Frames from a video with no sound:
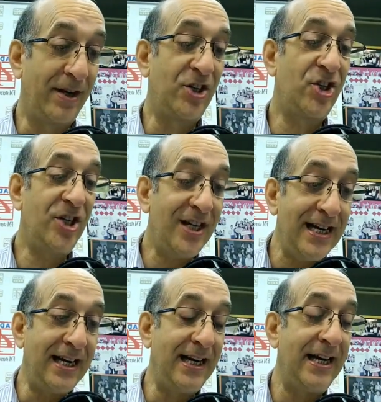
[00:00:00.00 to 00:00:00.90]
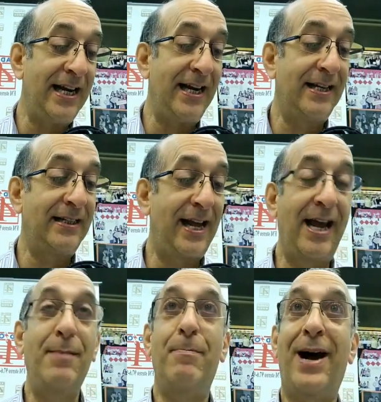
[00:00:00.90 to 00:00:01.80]
But she is
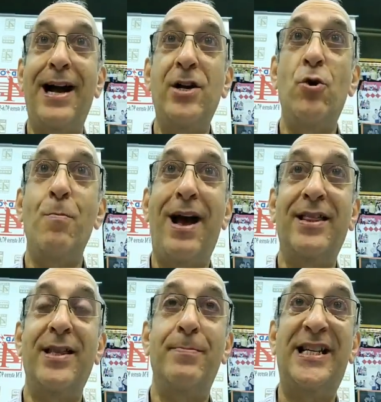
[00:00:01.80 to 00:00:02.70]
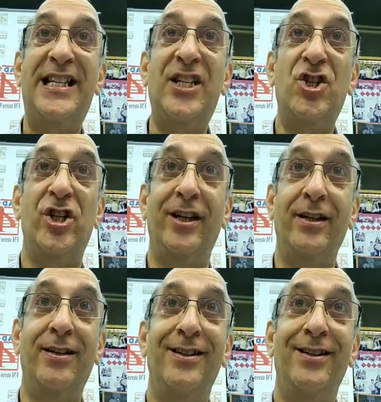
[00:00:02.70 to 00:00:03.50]
a biomathematician.